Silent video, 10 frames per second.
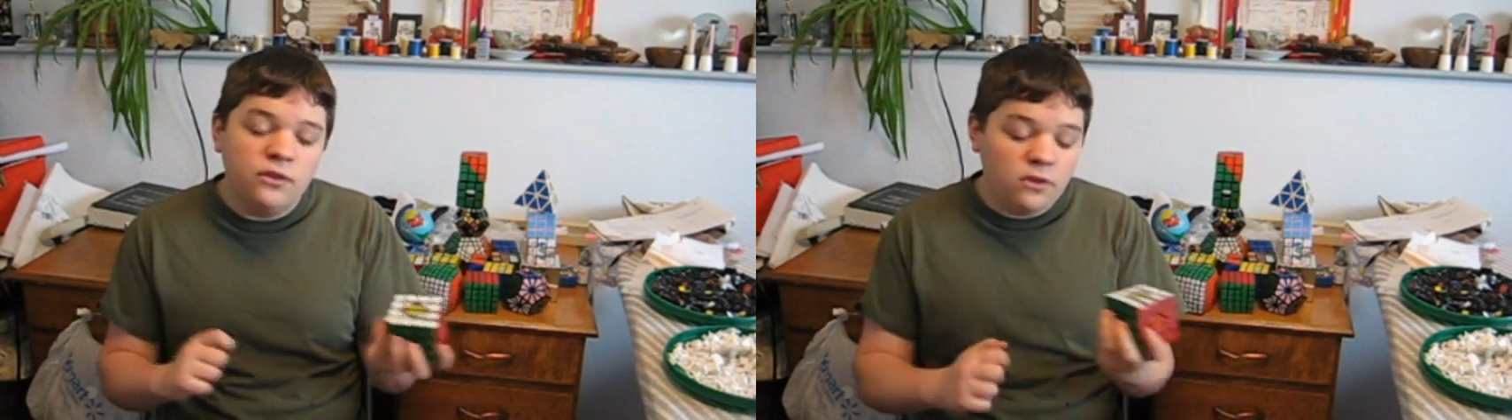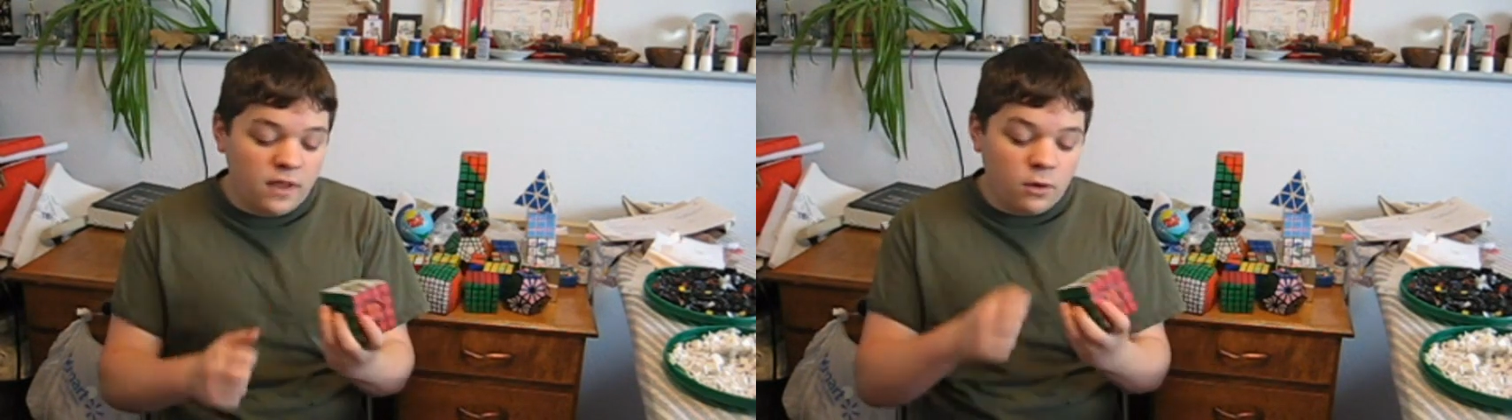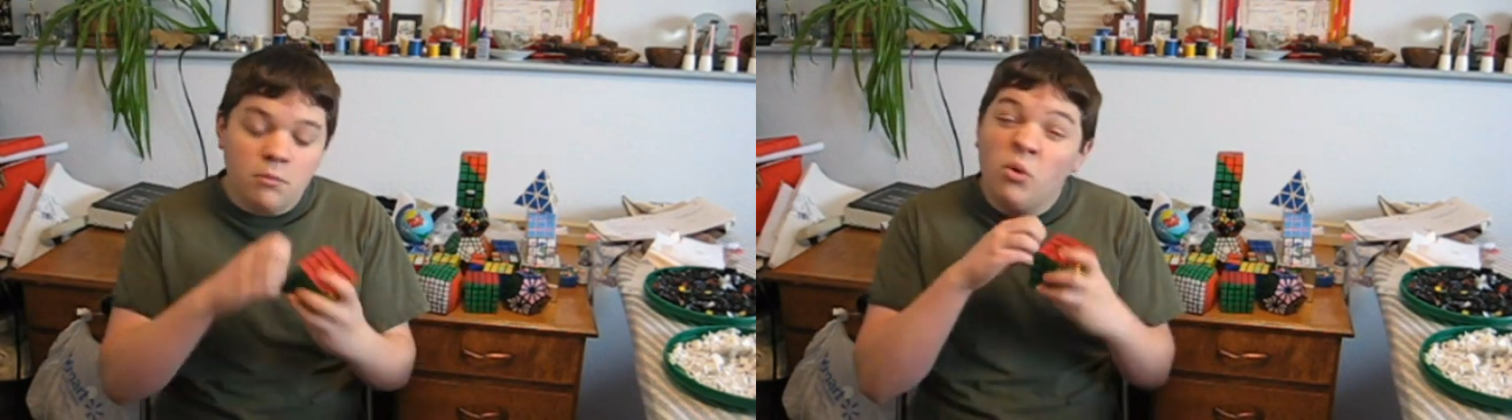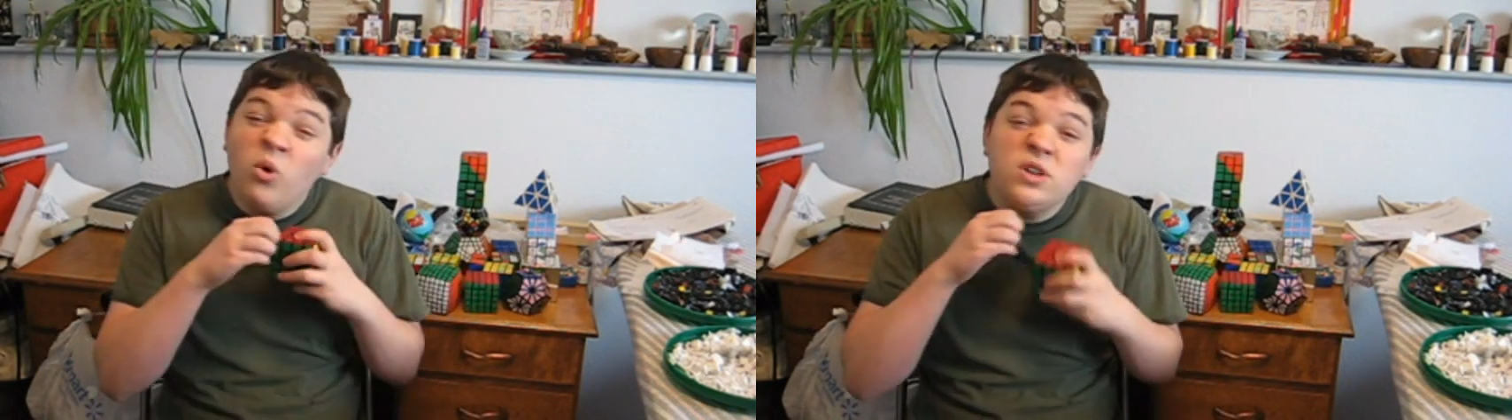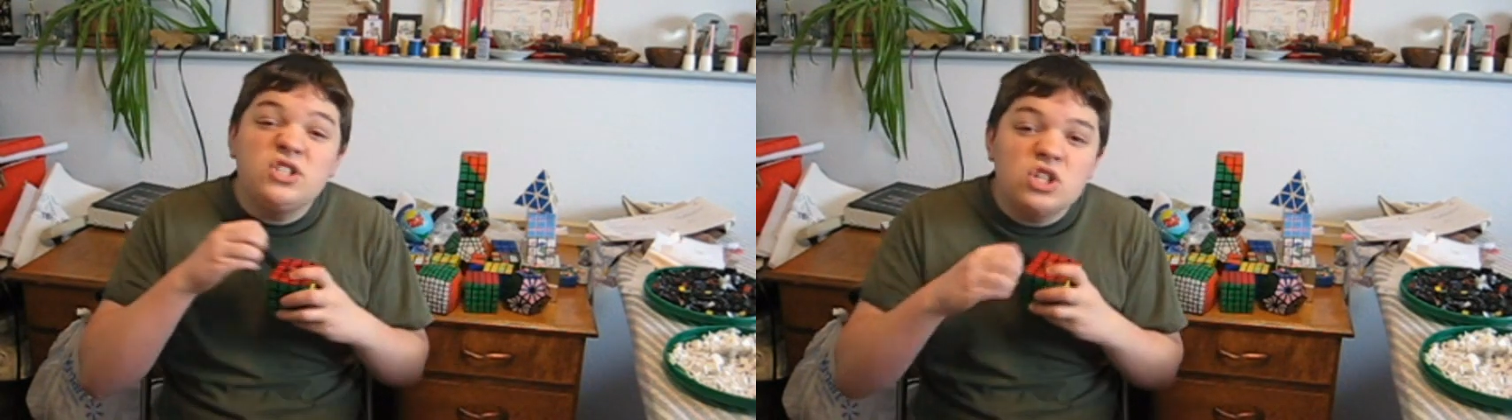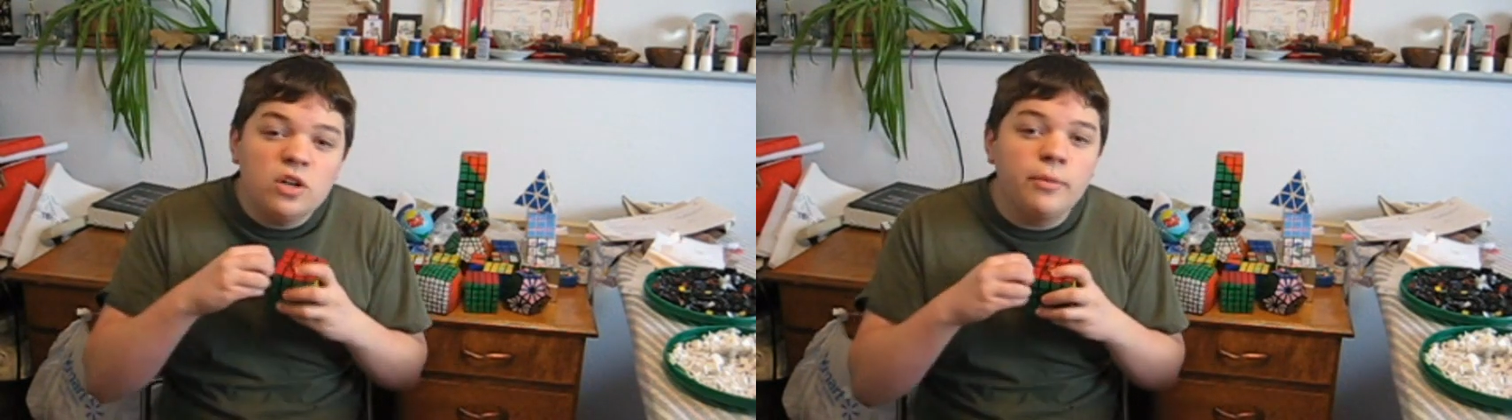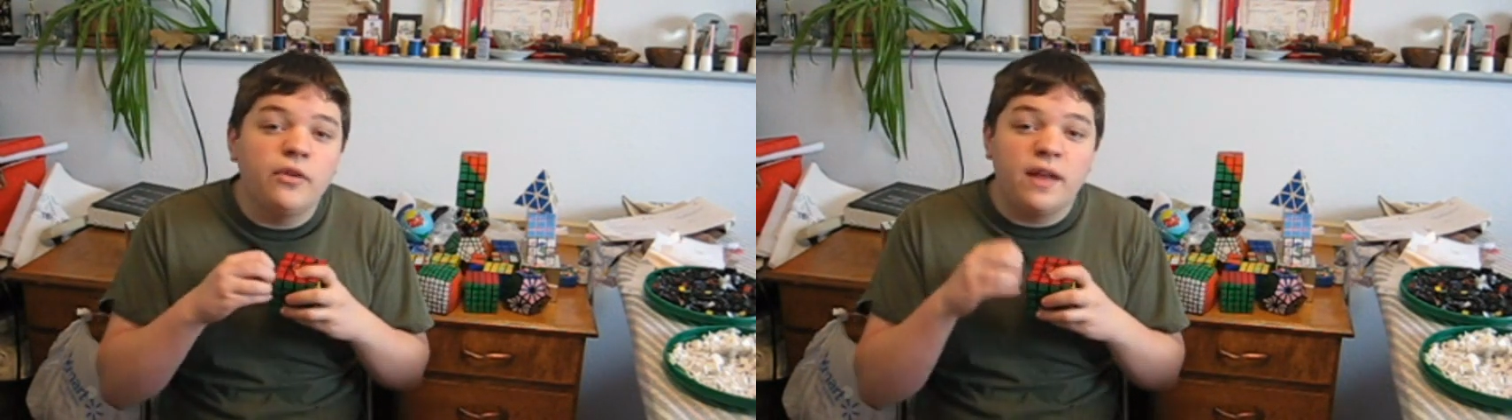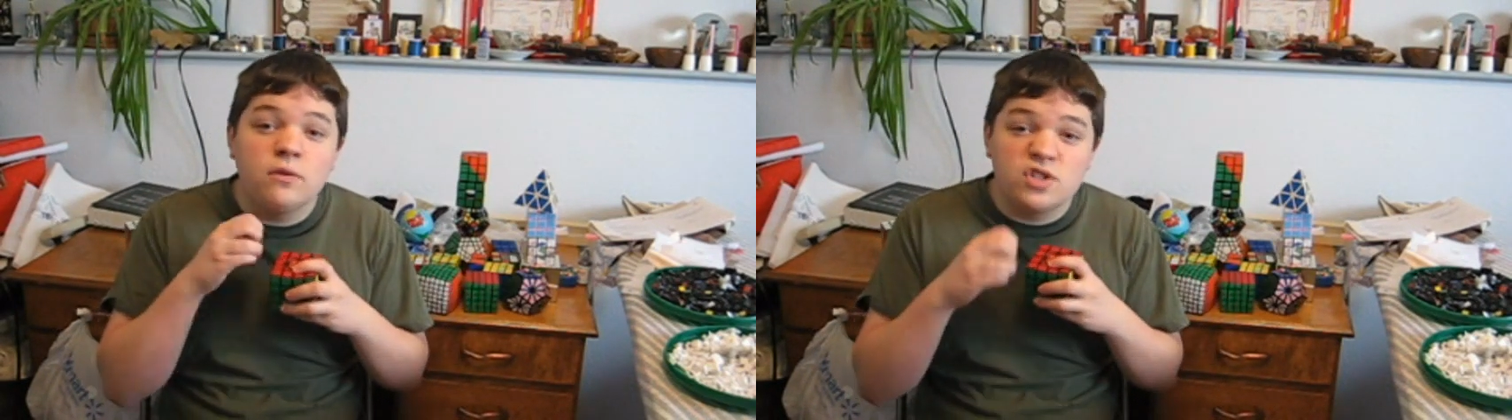So they were more
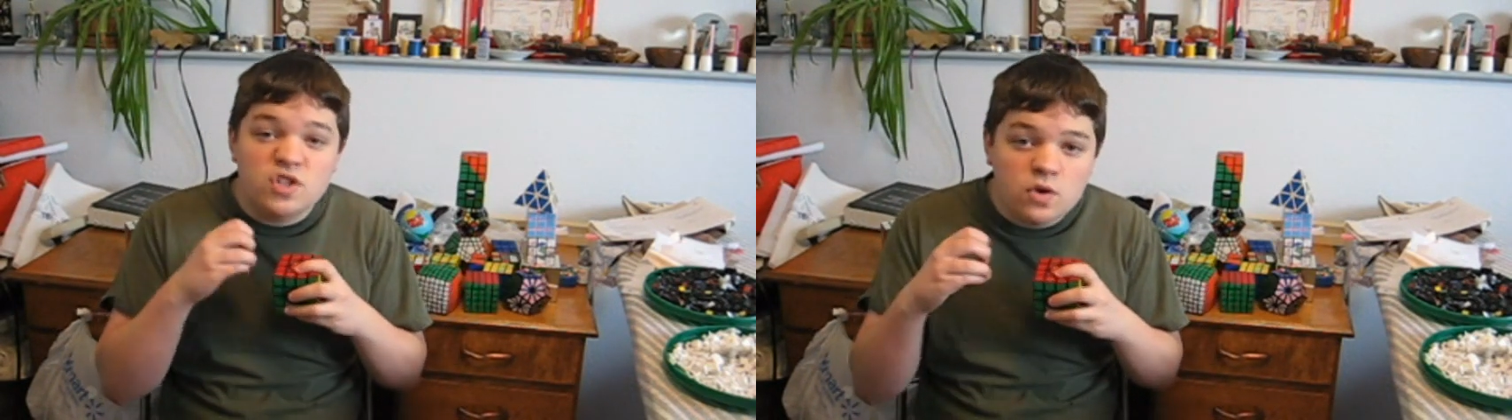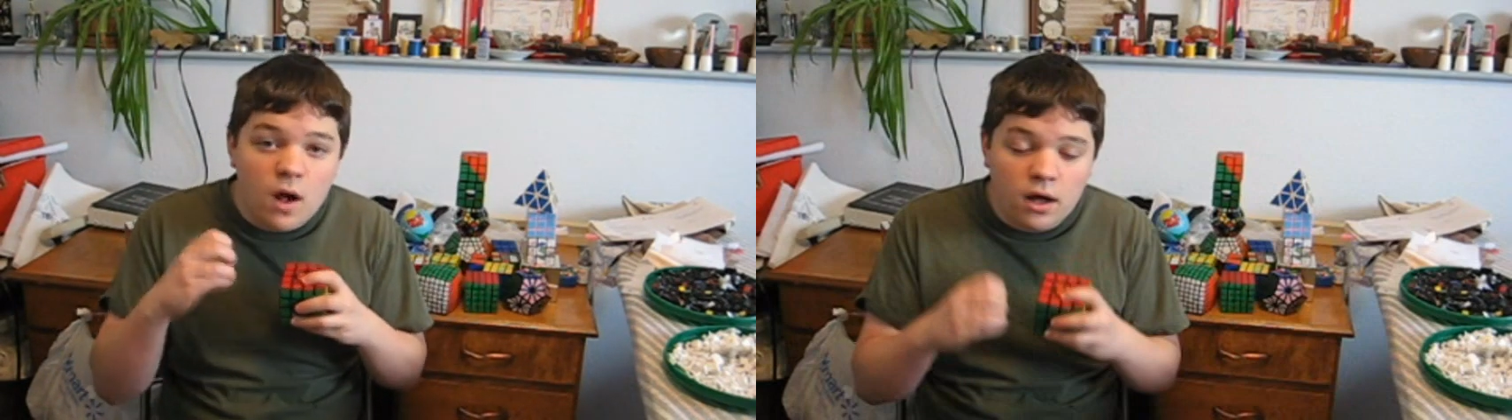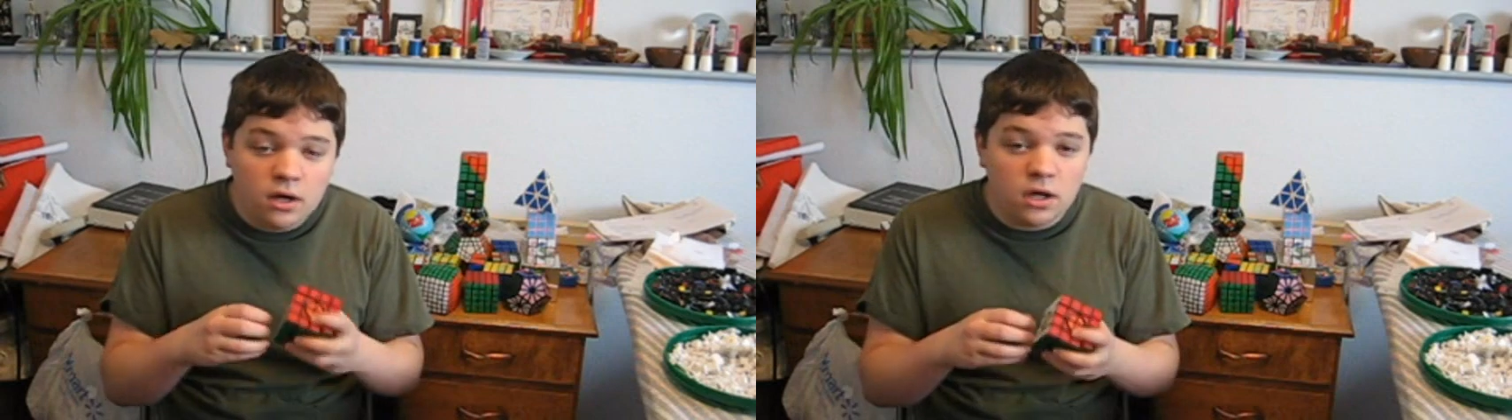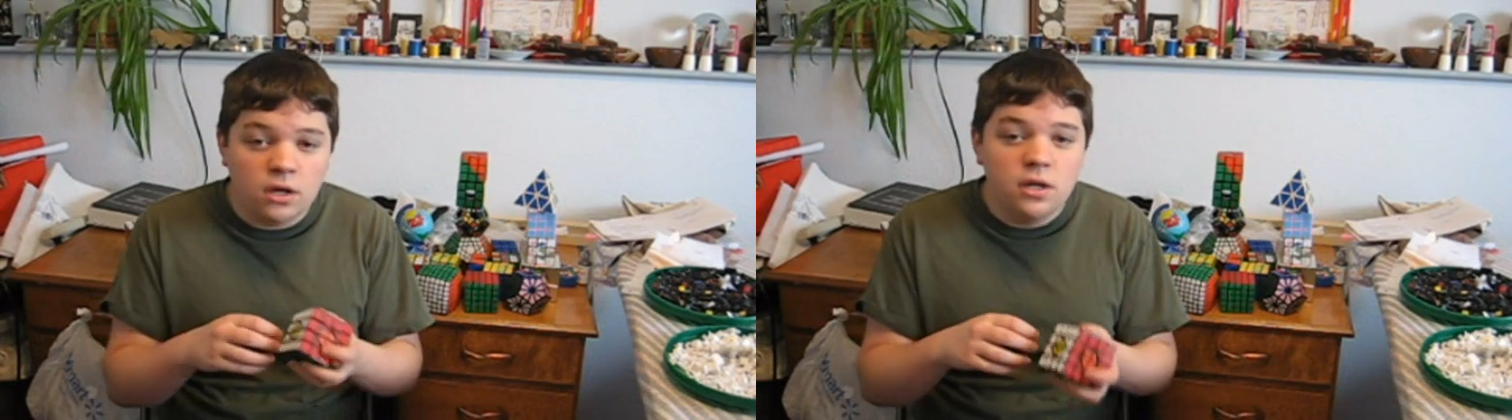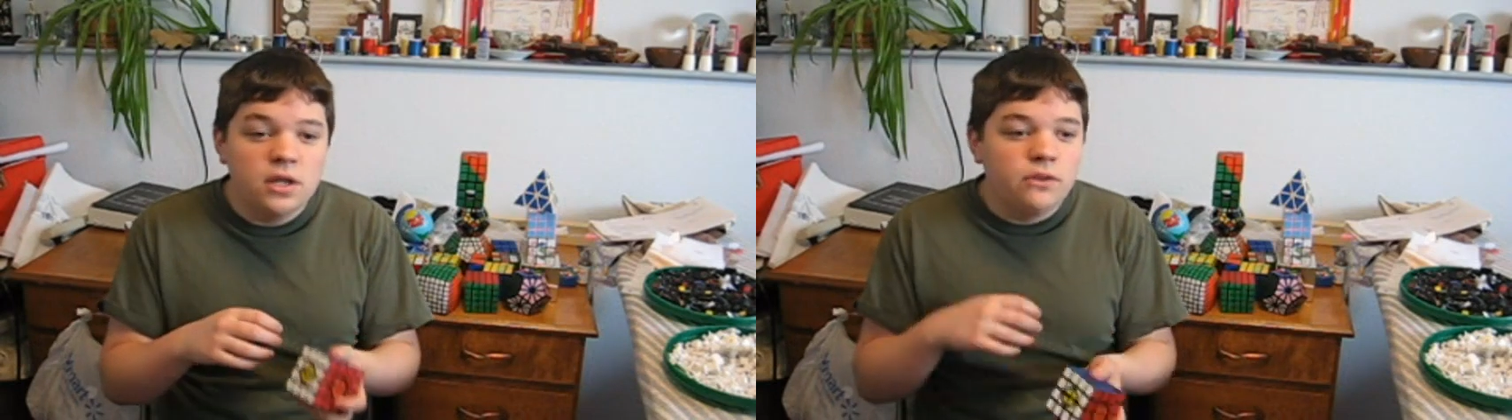durable, they were stronger,